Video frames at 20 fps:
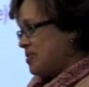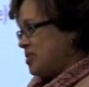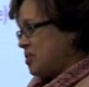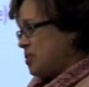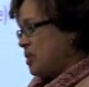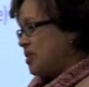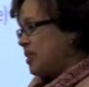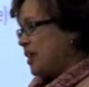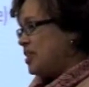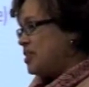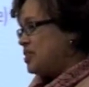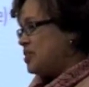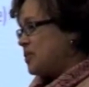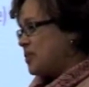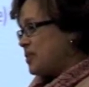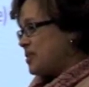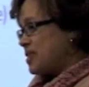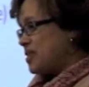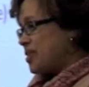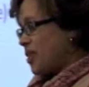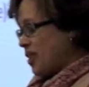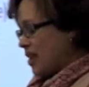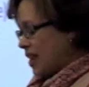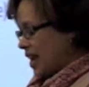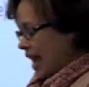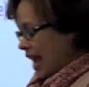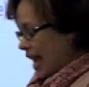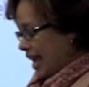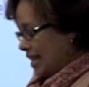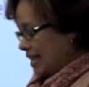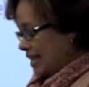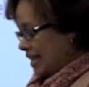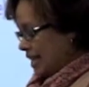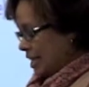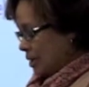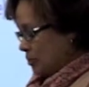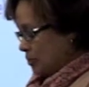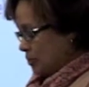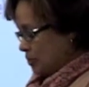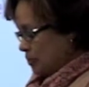arrange for this
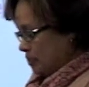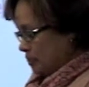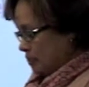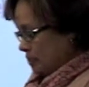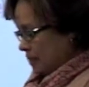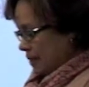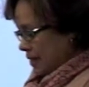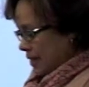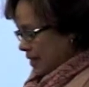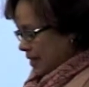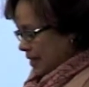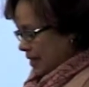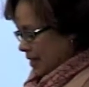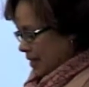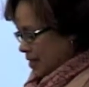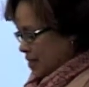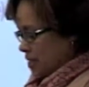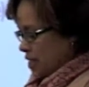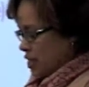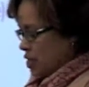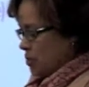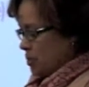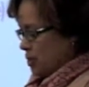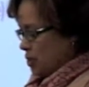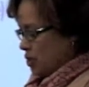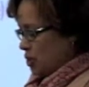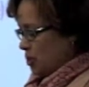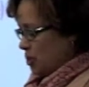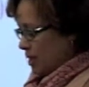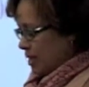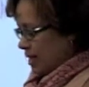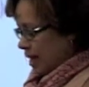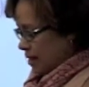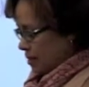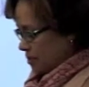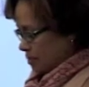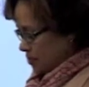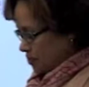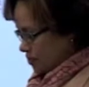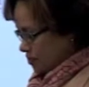online assessment to be
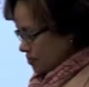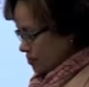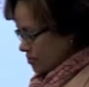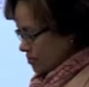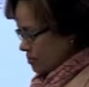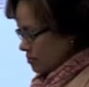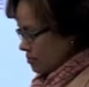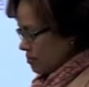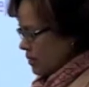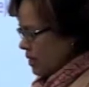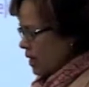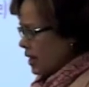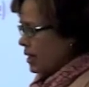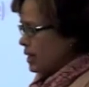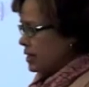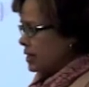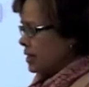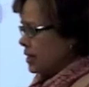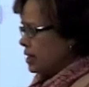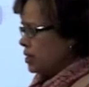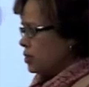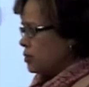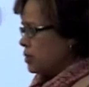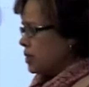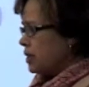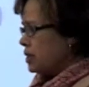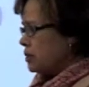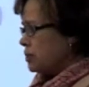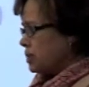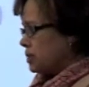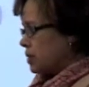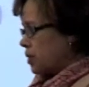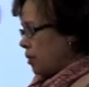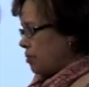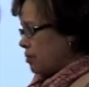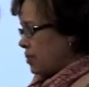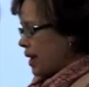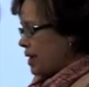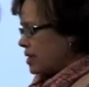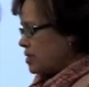done. And it was
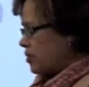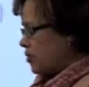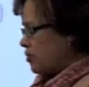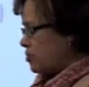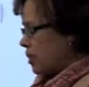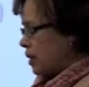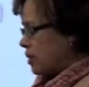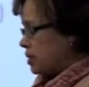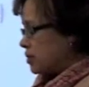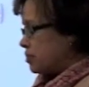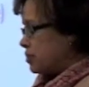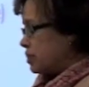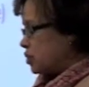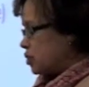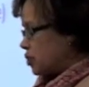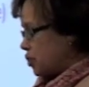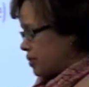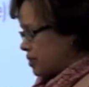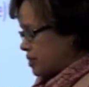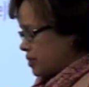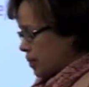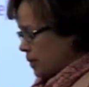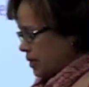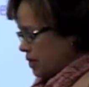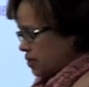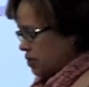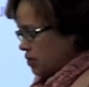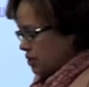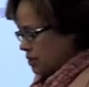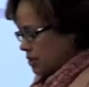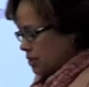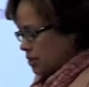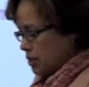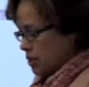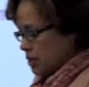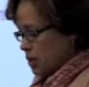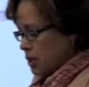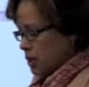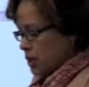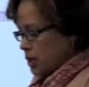comprised of multiple choice
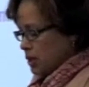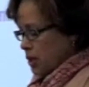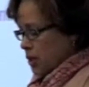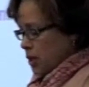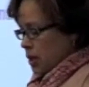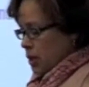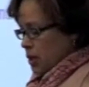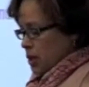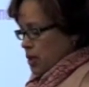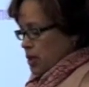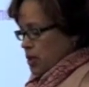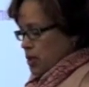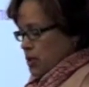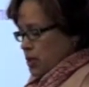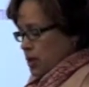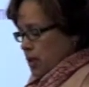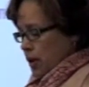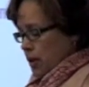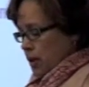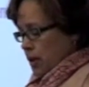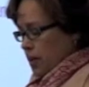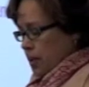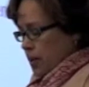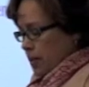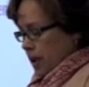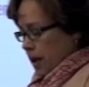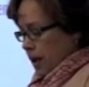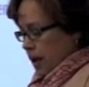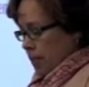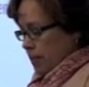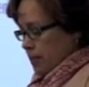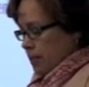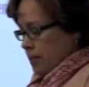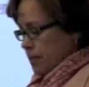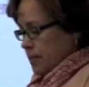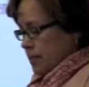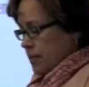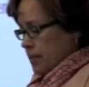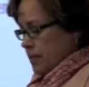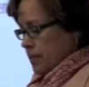questions. So
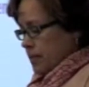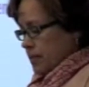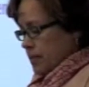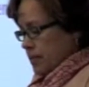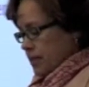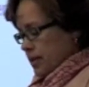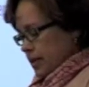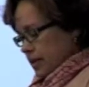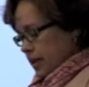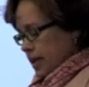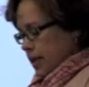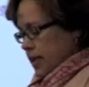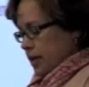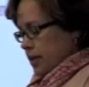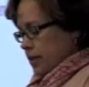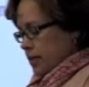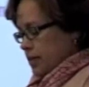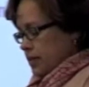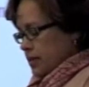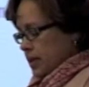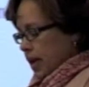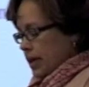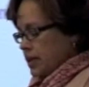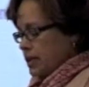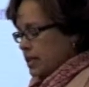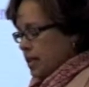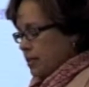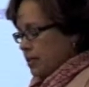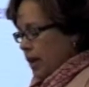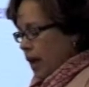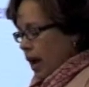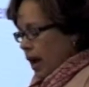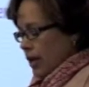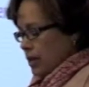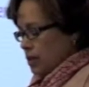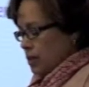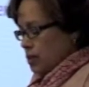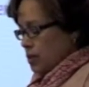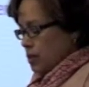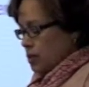the idea
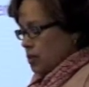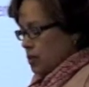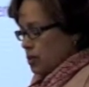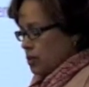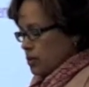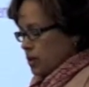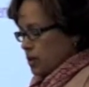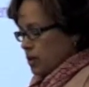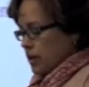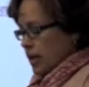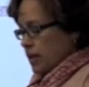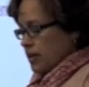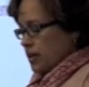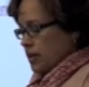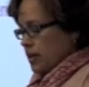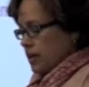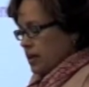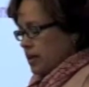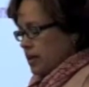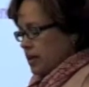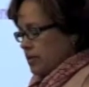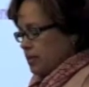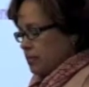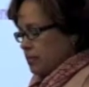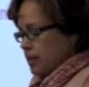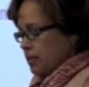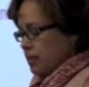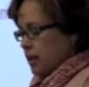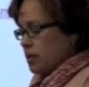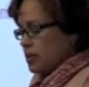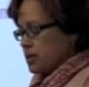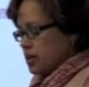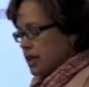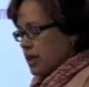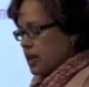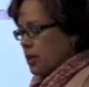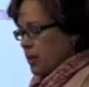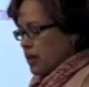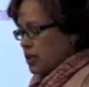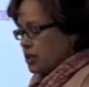behind it was also that the proposed
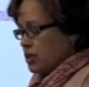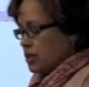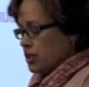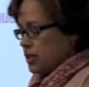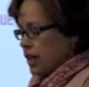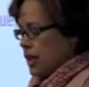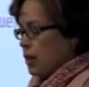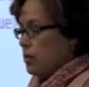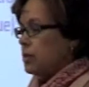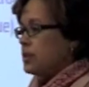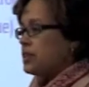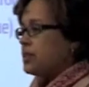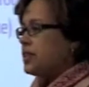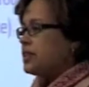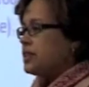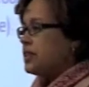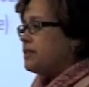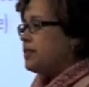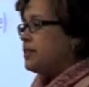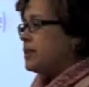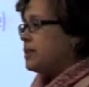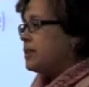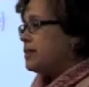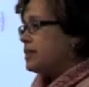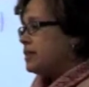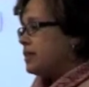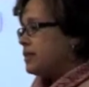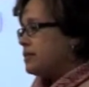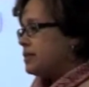e-questionnaire would deliver